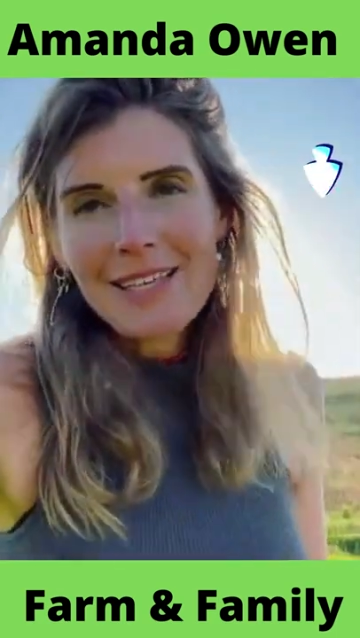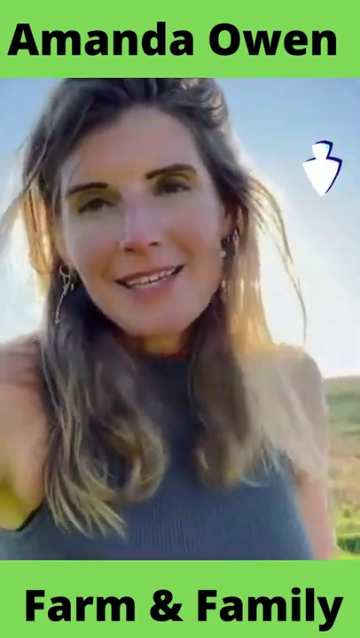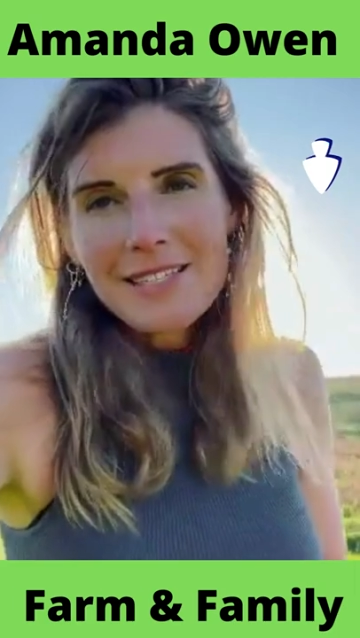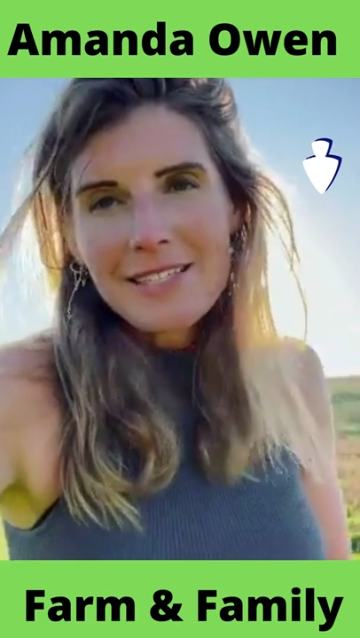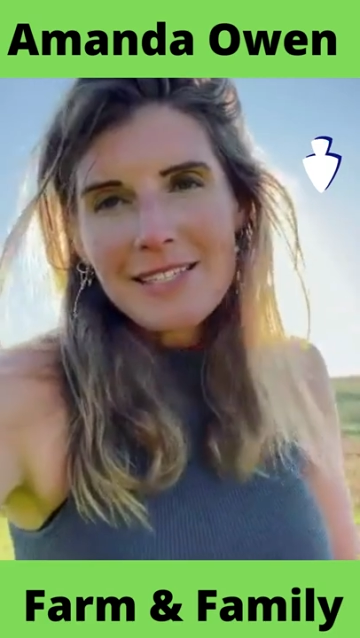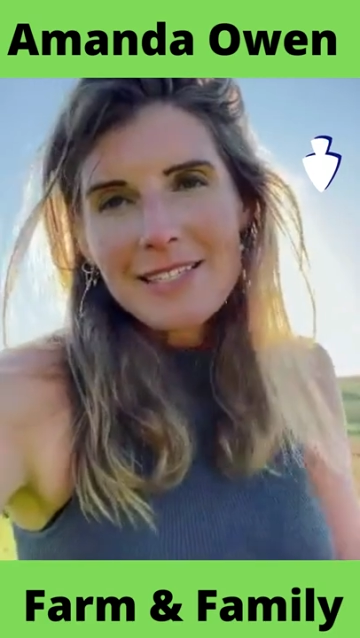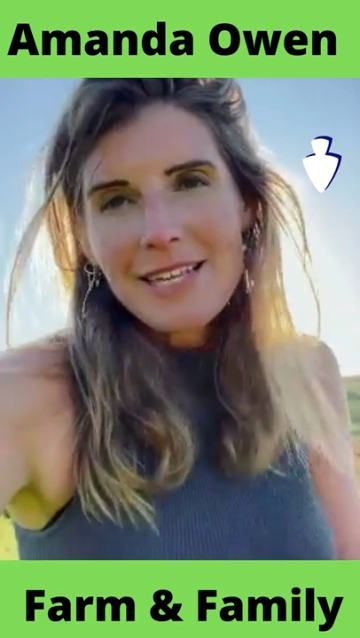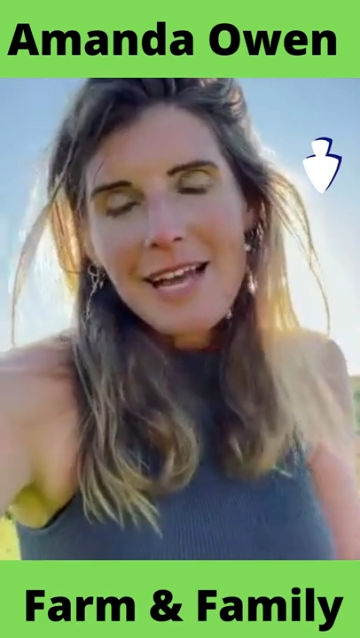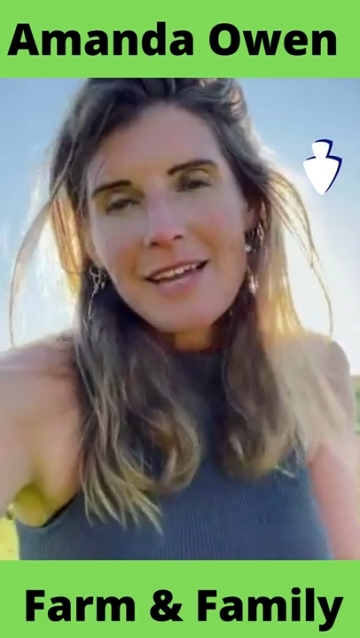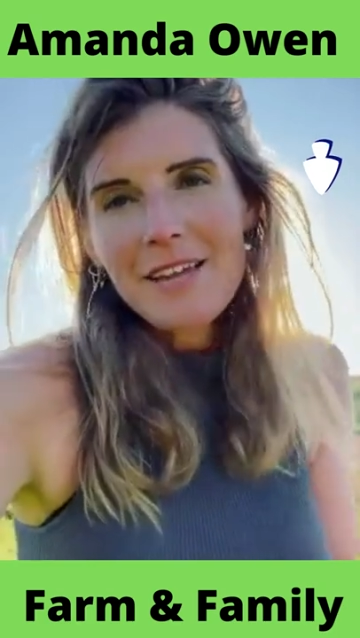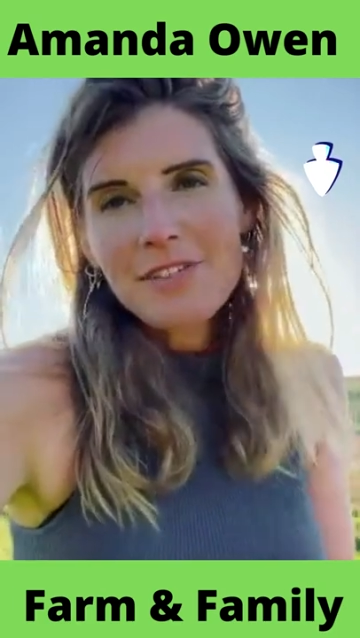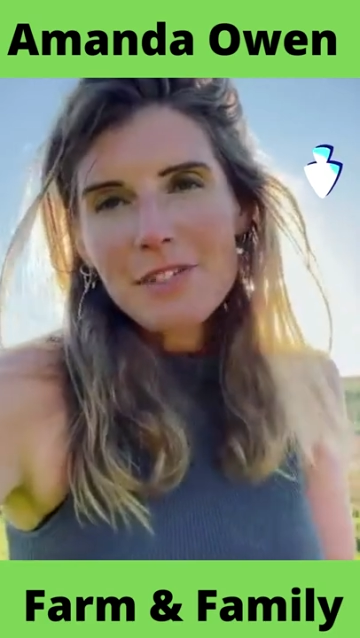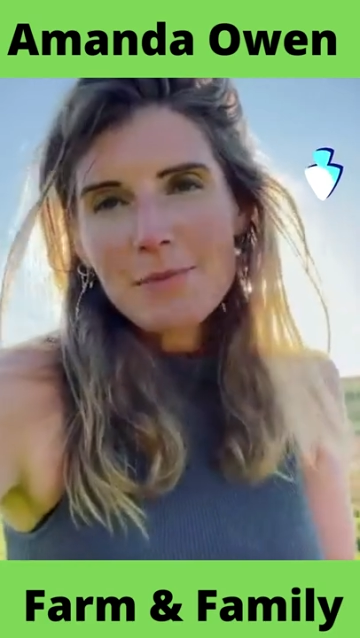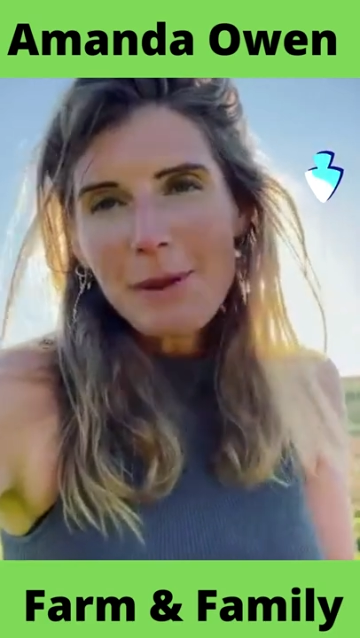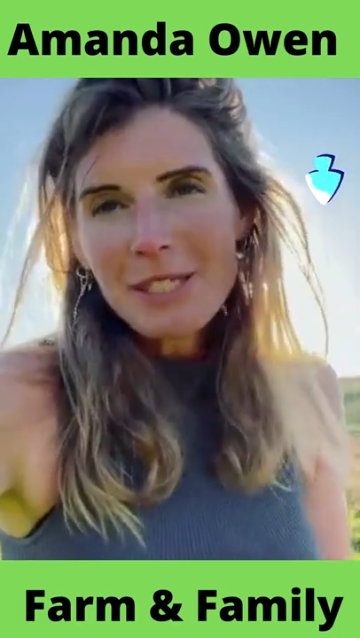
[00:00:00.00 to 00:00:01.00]
that's a
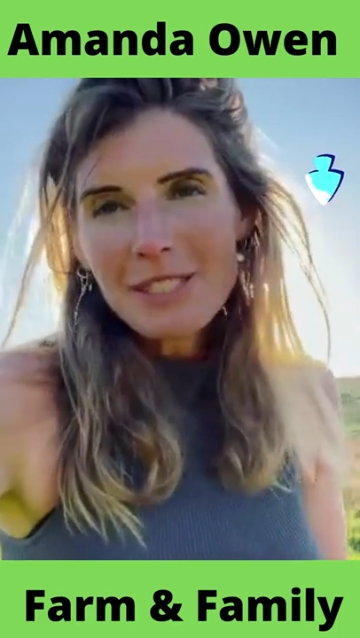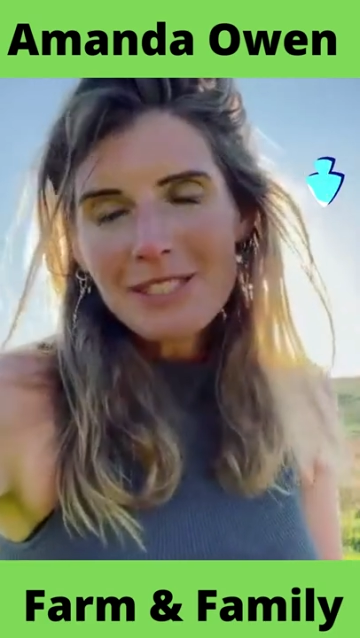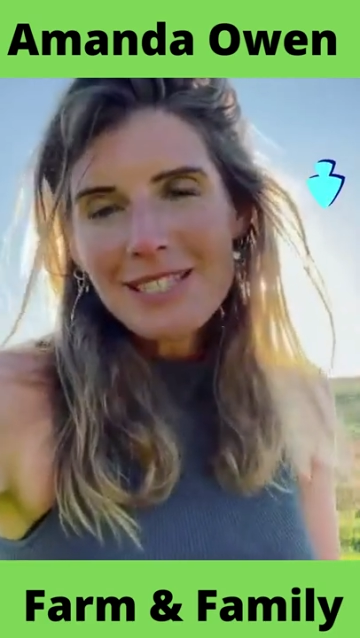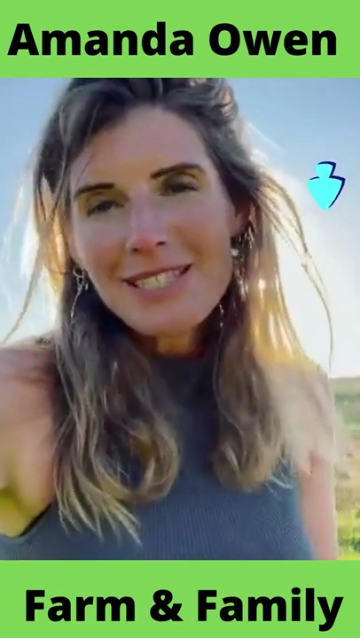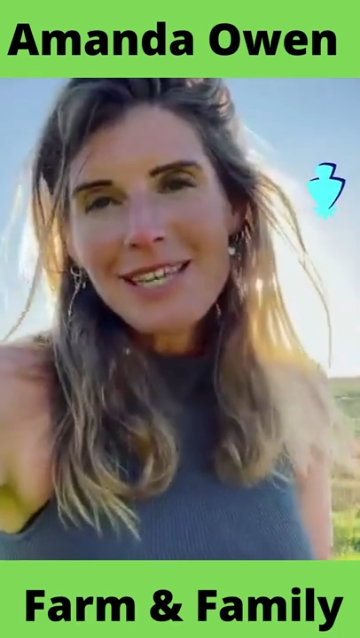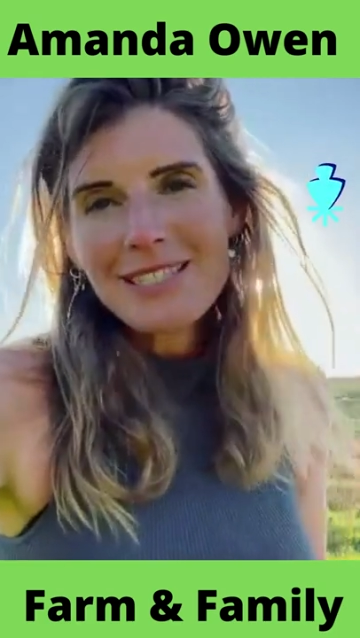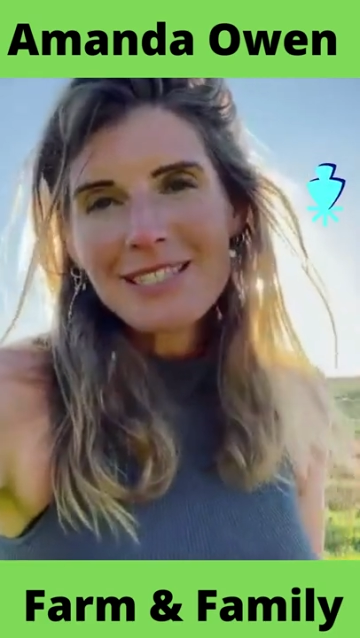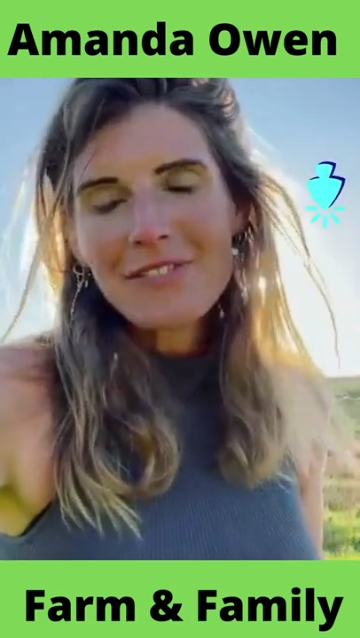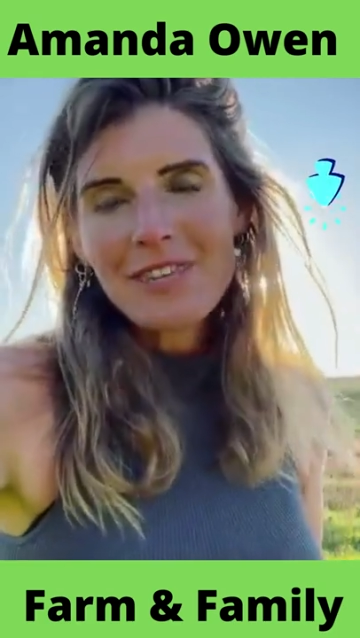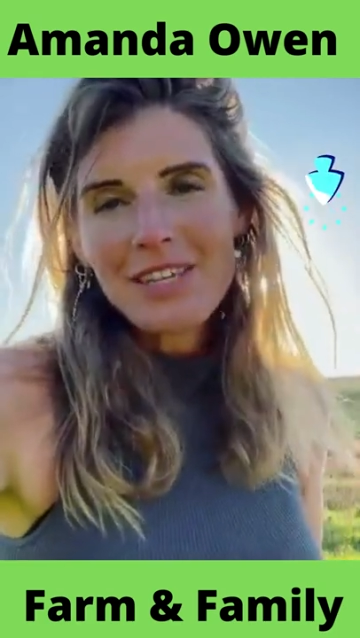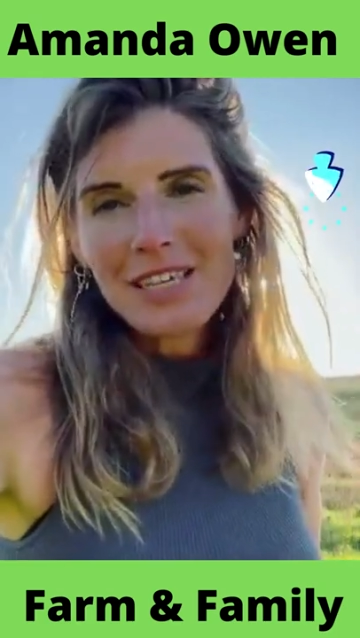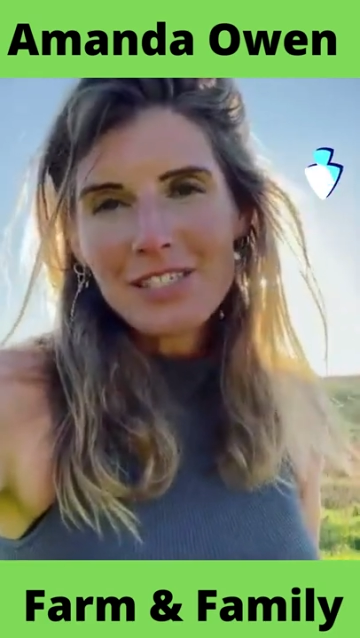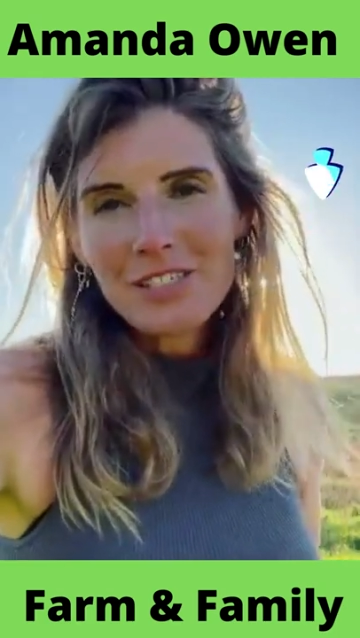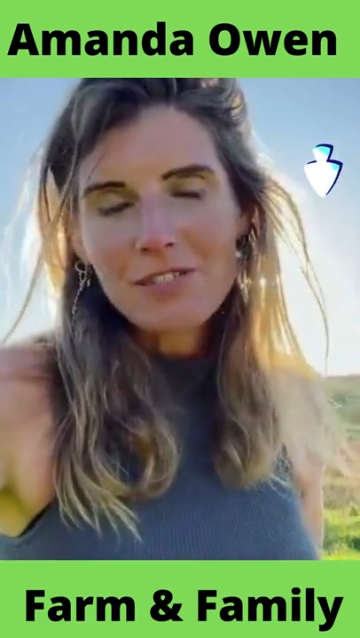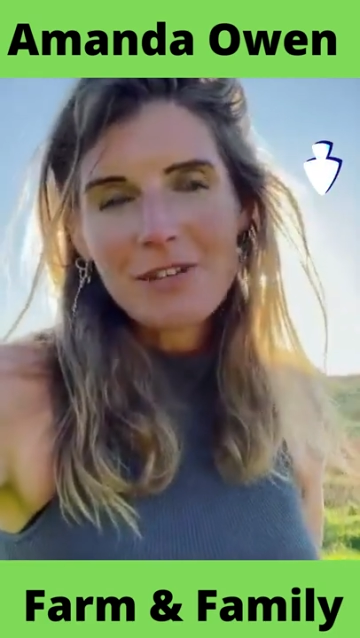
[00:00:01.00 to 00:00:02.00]
site of special
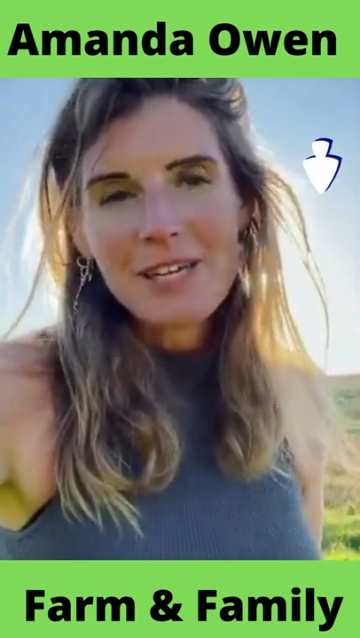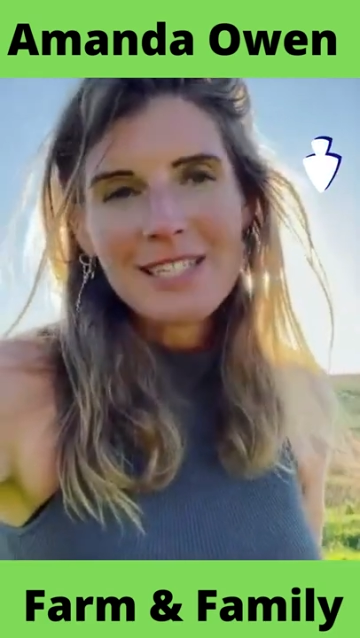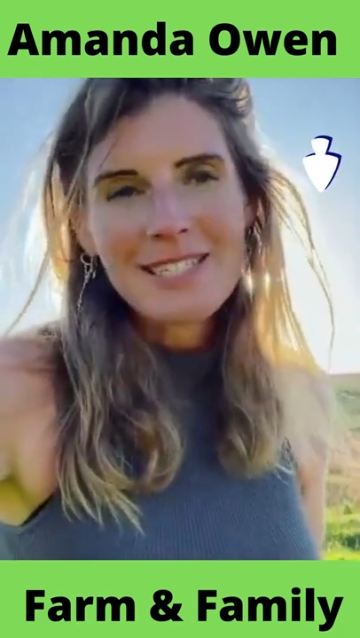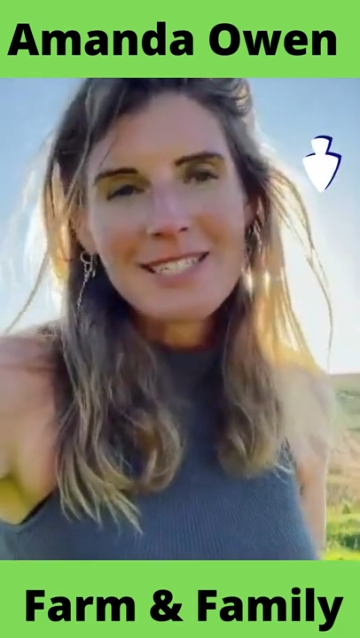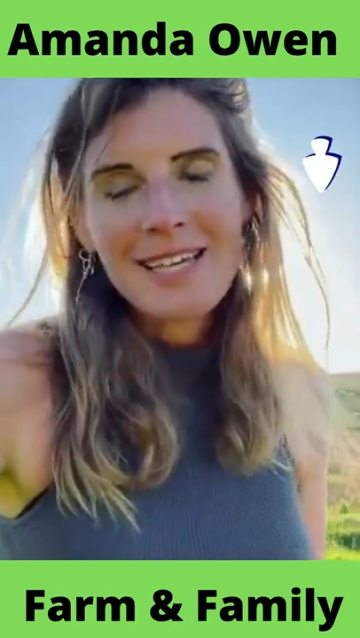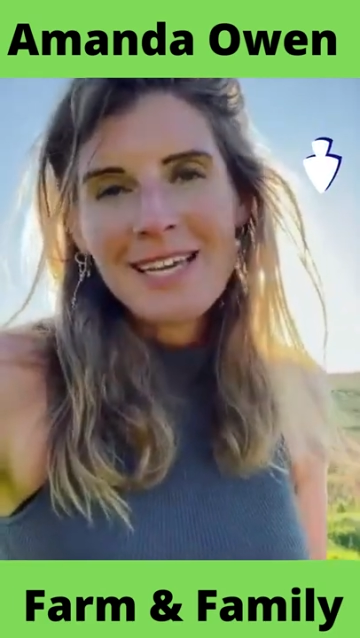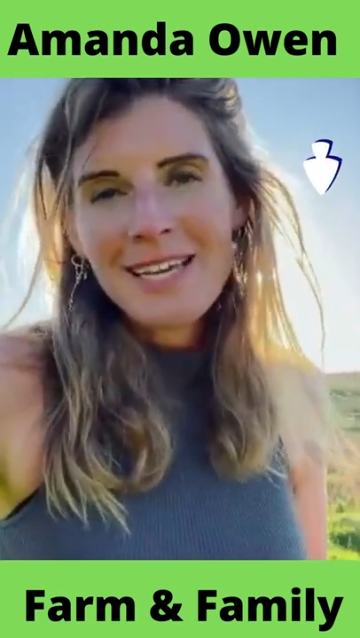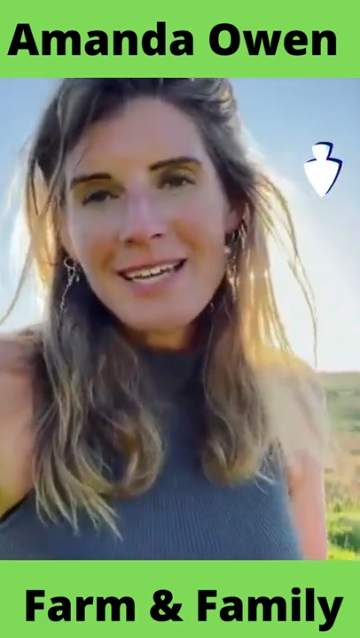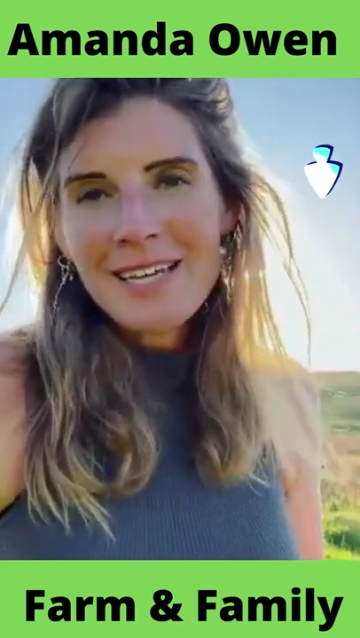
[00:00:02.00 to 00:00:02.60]
scientific interest,